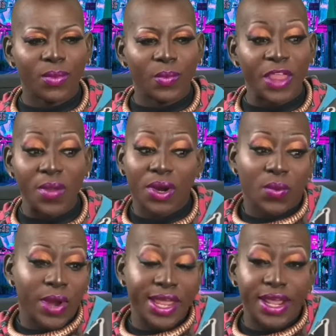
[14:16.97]
They were
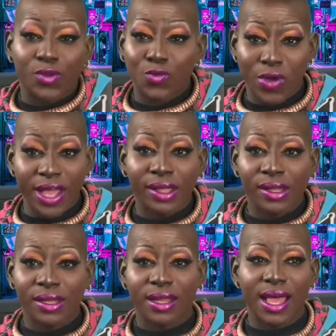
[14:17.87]
rated
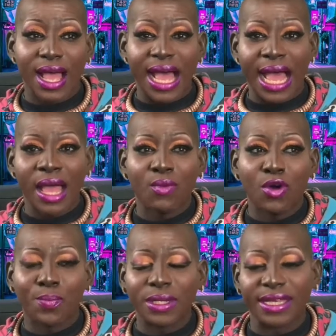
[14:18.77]
well. I will
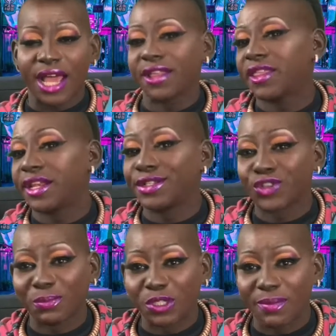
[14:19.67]
put down in the
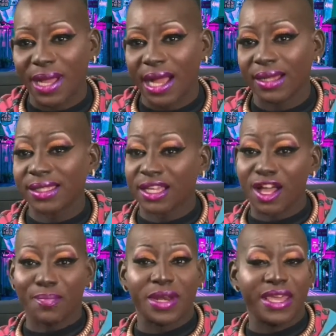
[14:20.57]
description box the
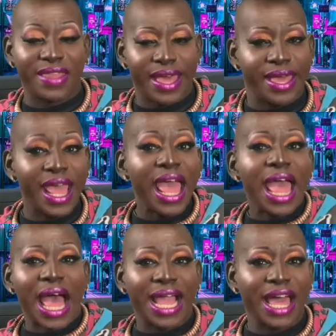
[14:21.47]
company that
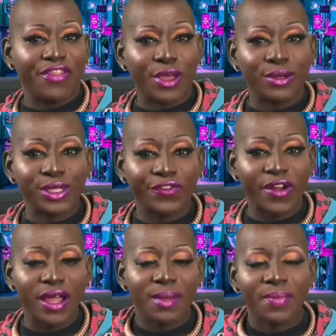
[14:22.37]
I got those
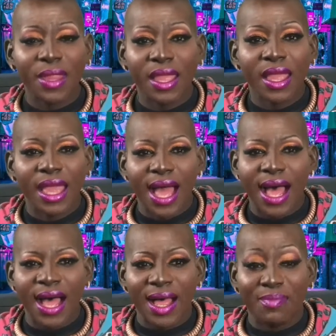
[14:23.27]
from.
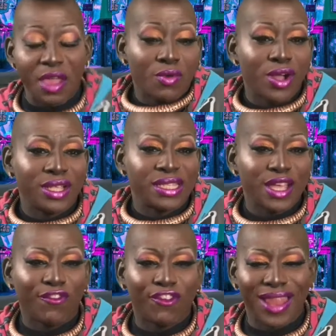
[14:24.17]
They were on sale
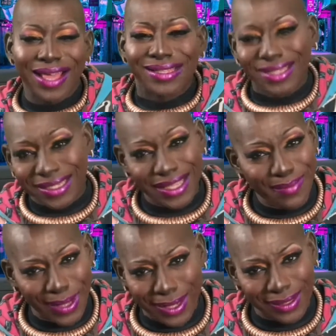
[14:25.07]
for like $60
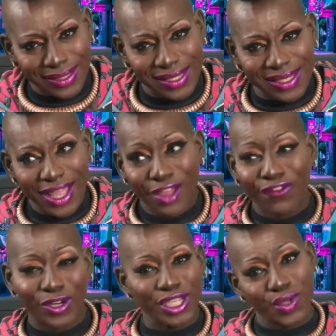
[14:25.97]

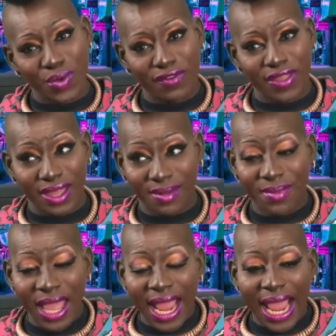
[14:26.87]
for 2 of them.
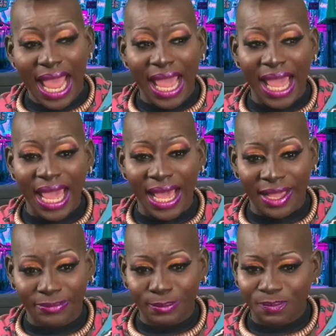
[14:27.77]
And